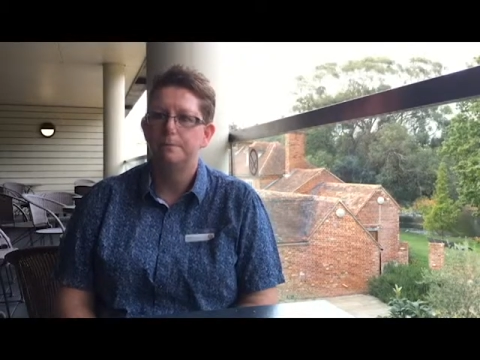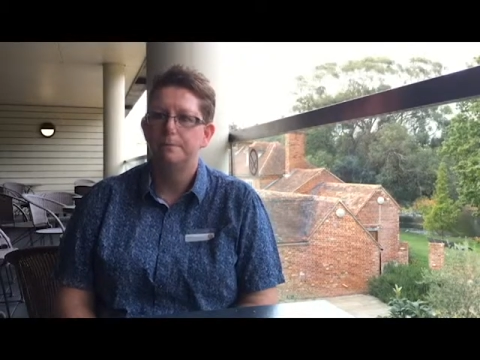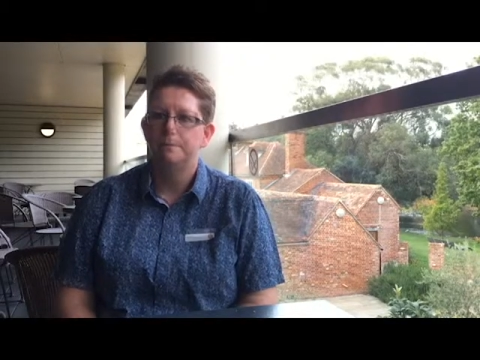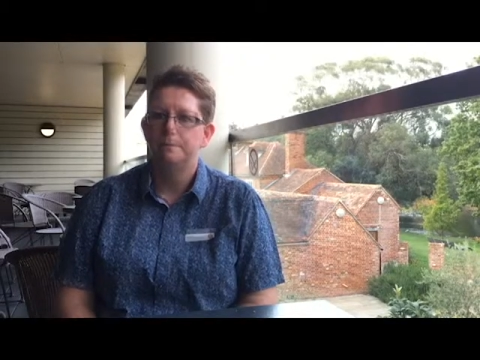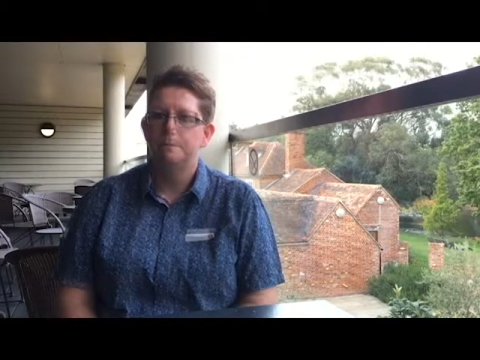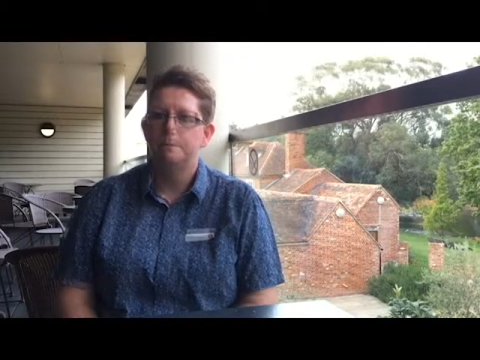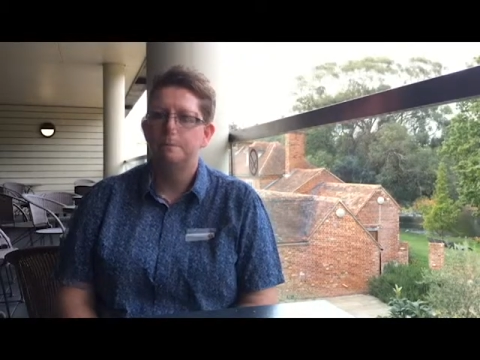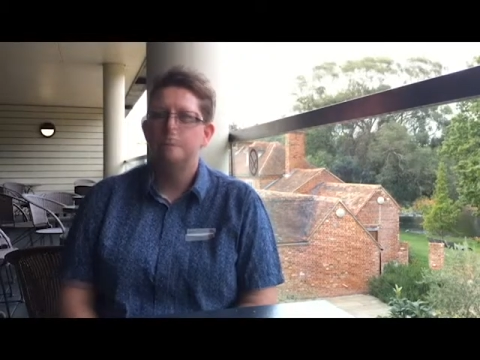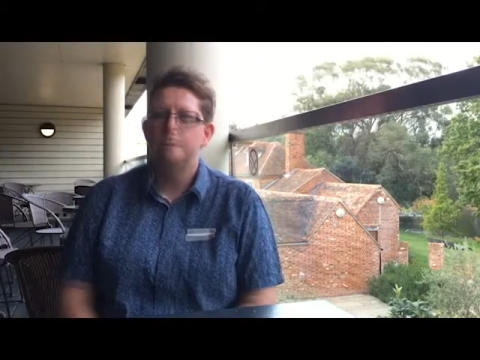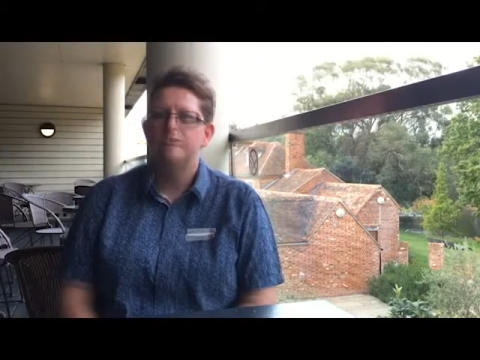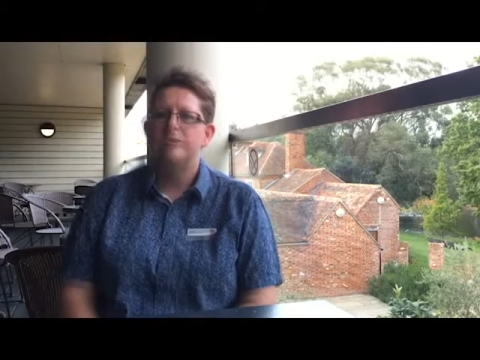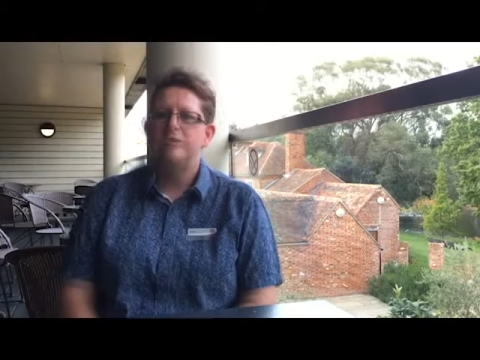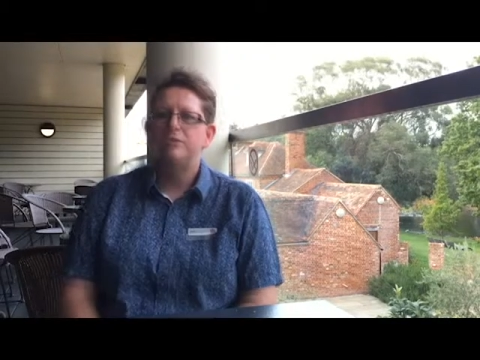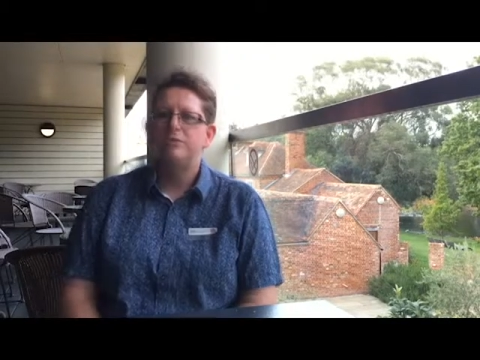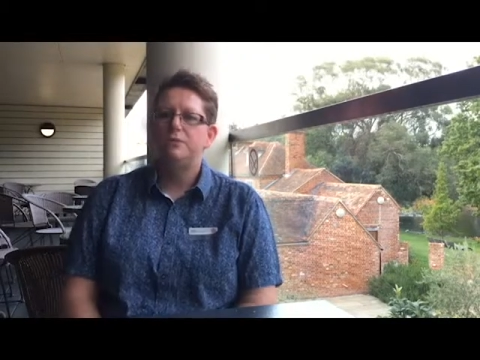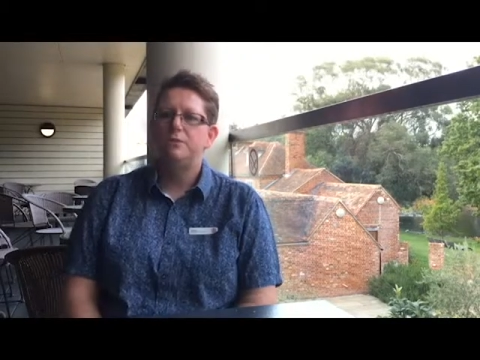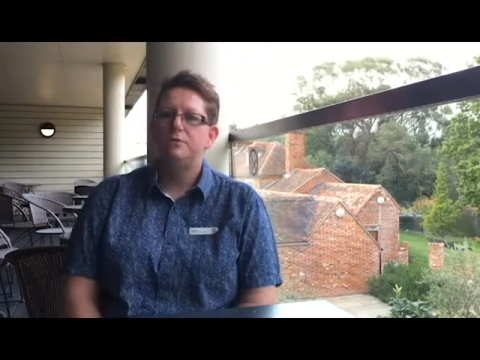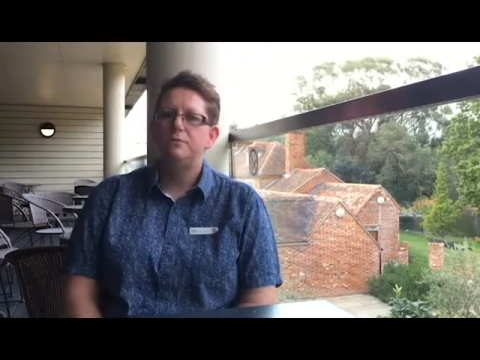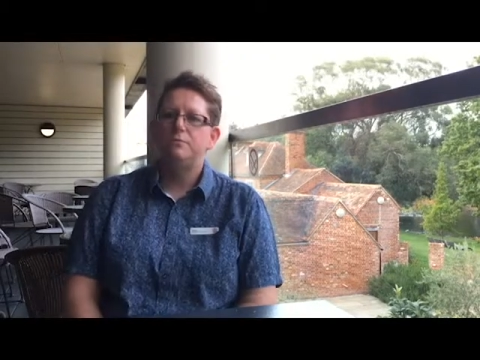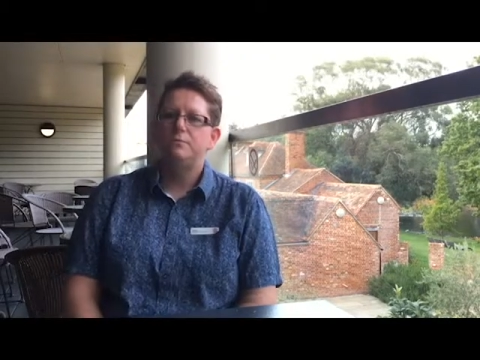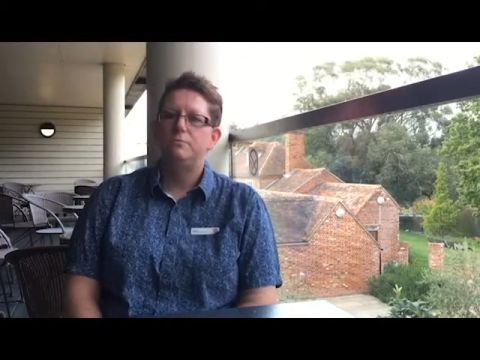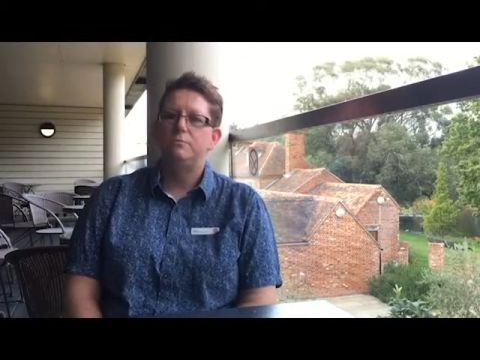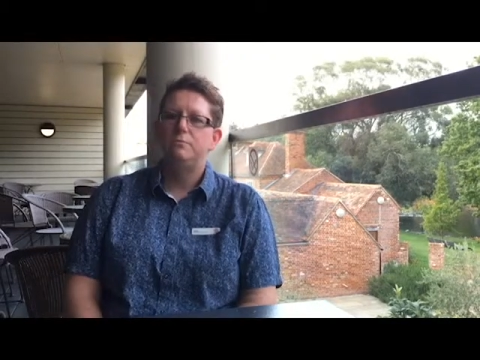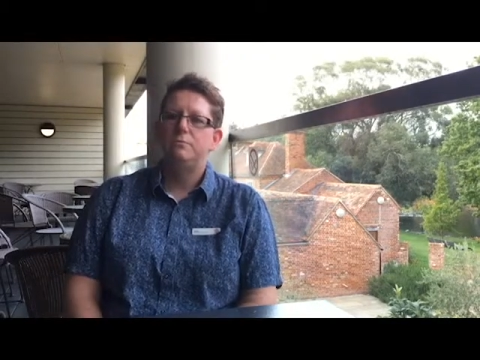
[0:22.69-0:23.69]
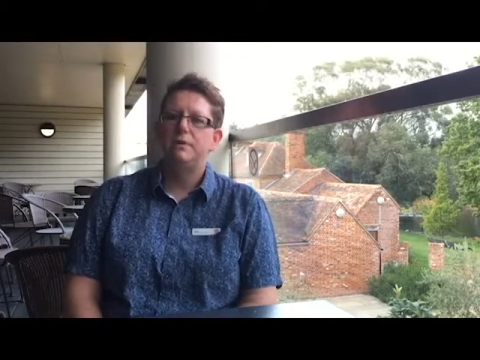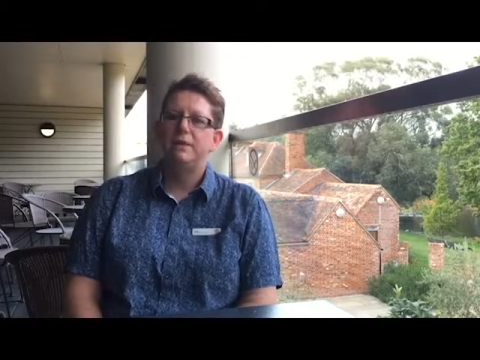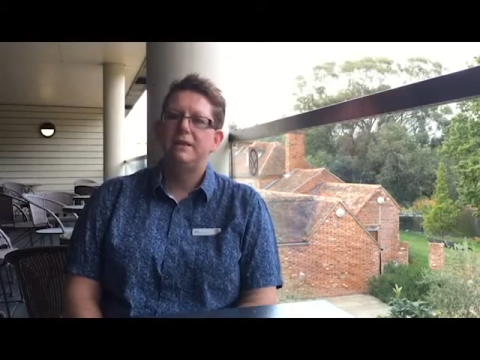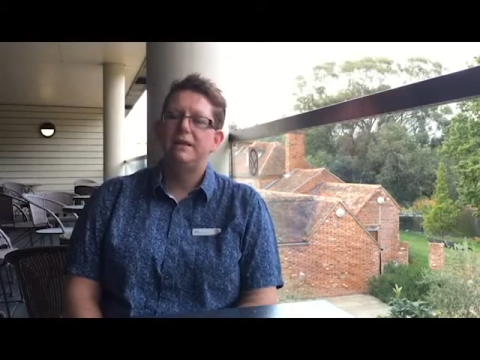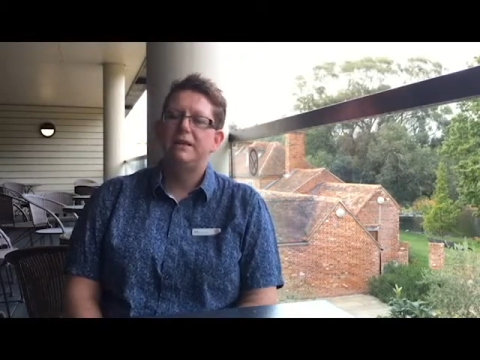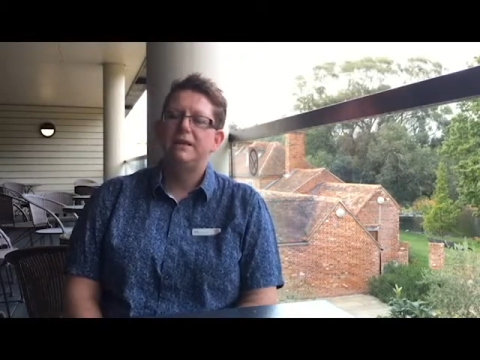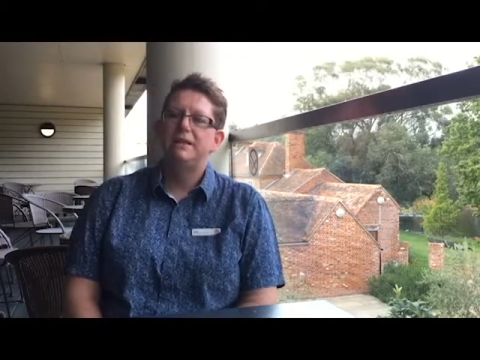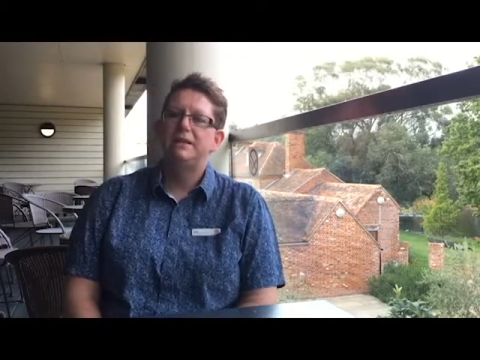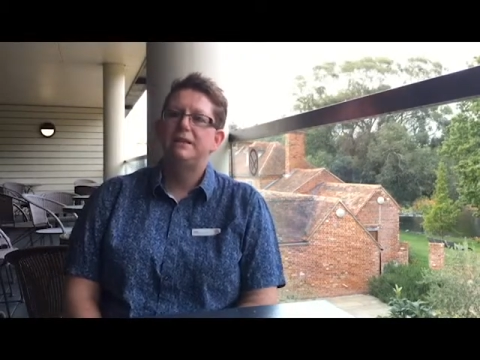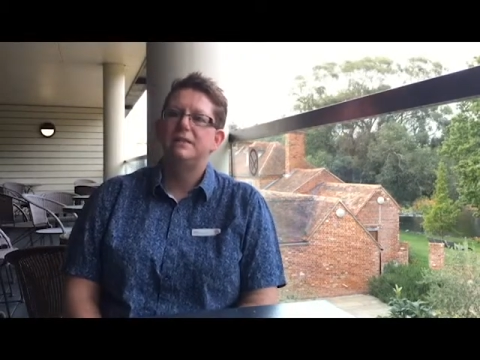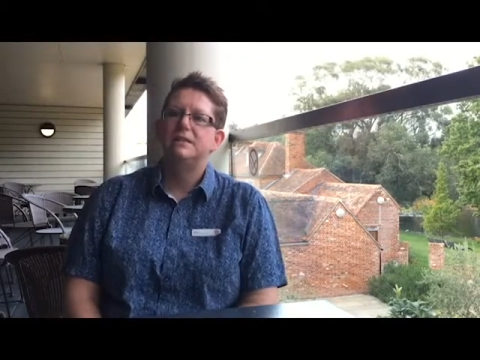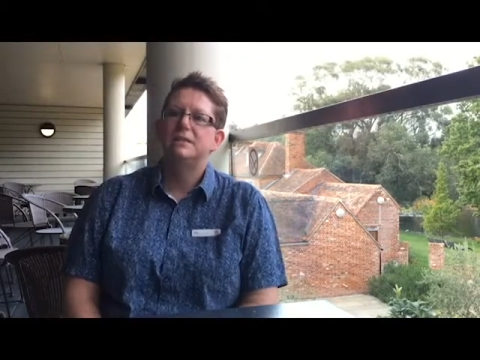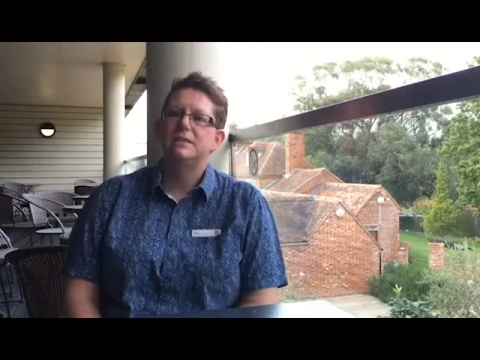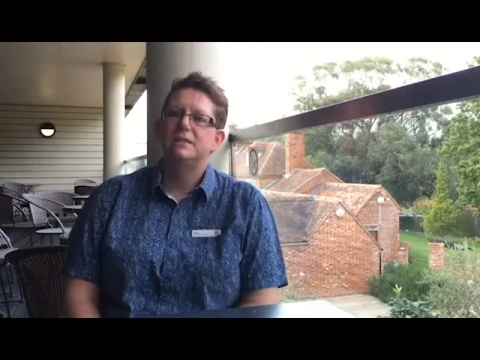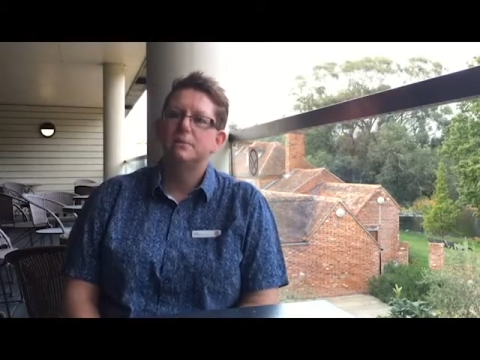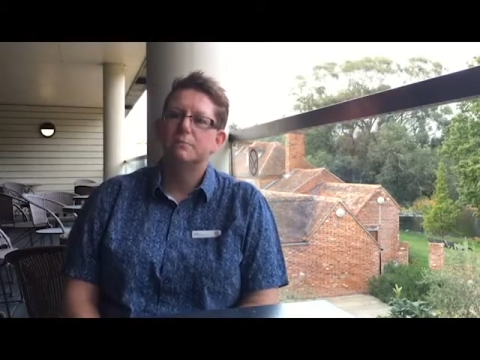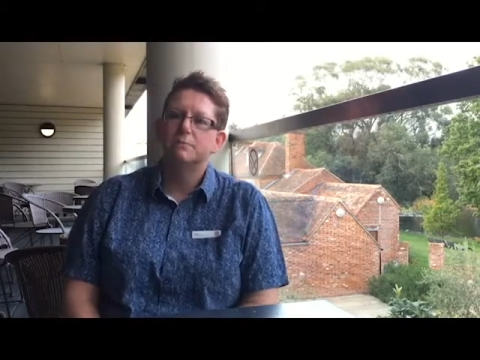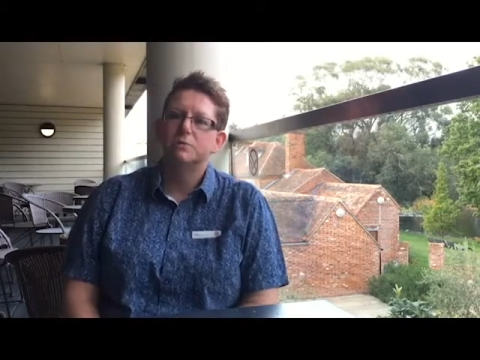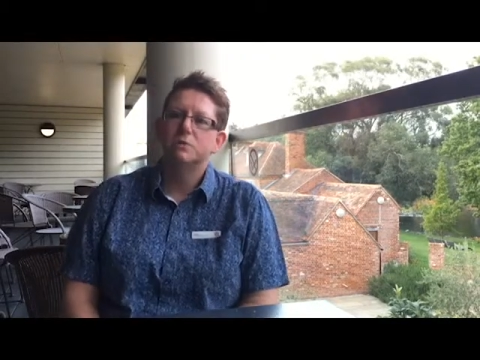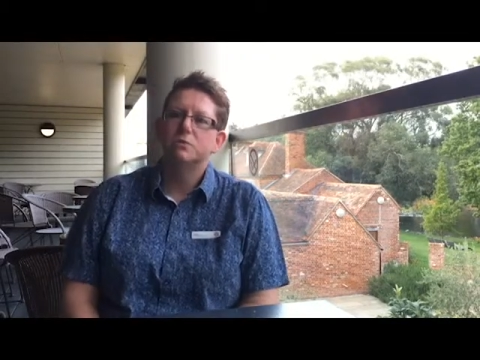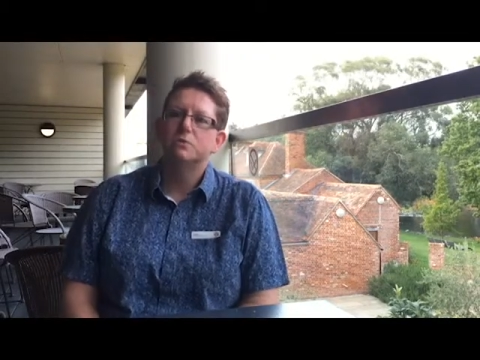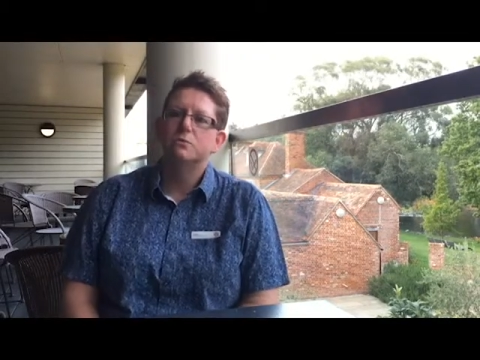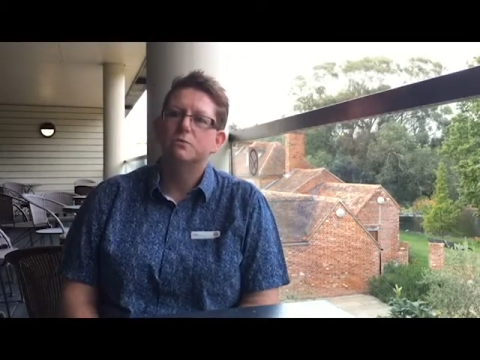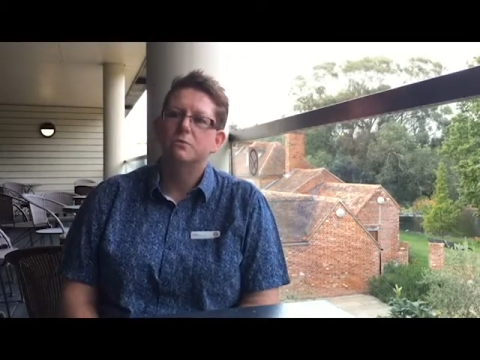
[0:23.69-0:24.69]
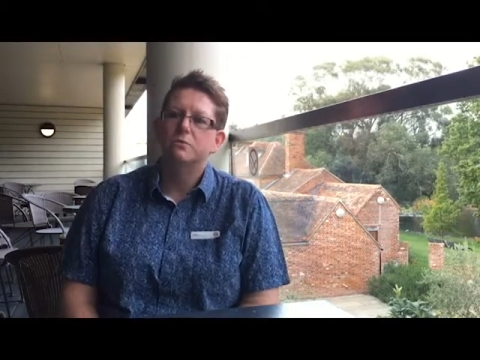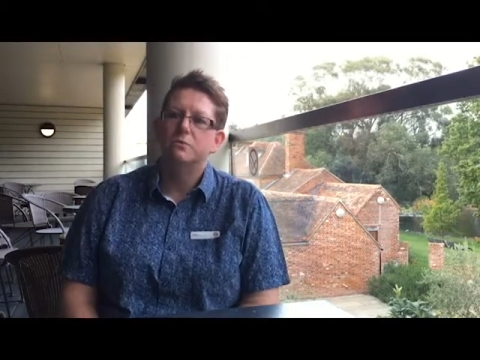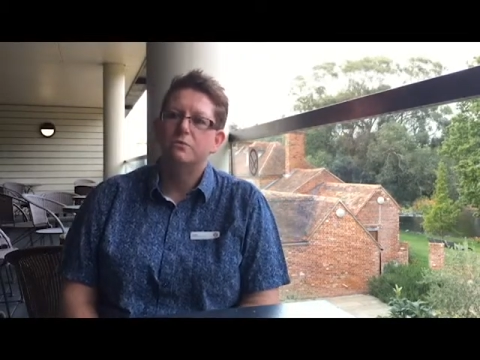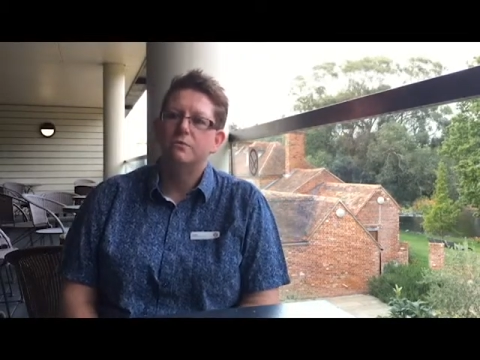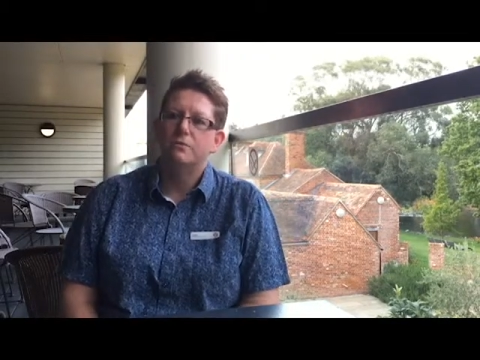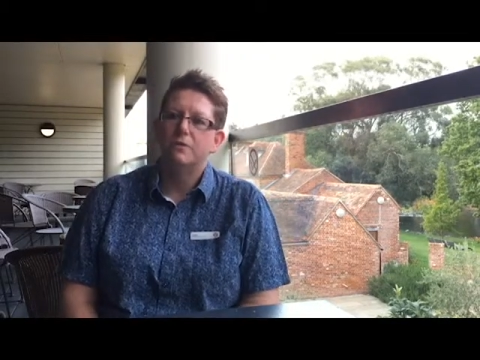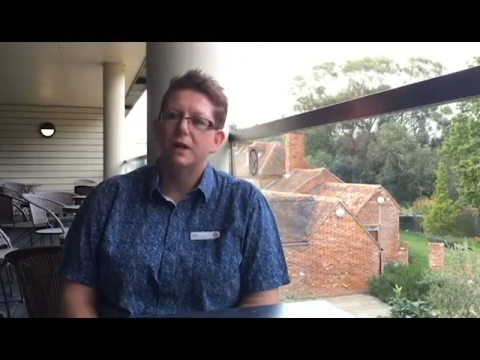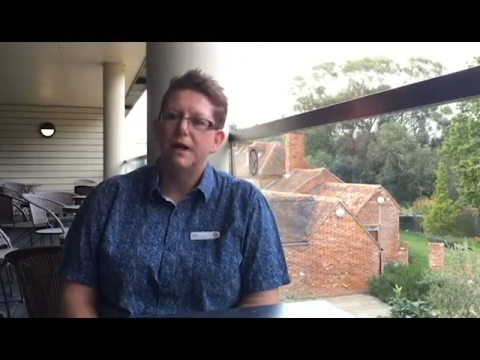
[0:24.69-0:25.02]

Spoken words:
Well, we knew we needed some sort of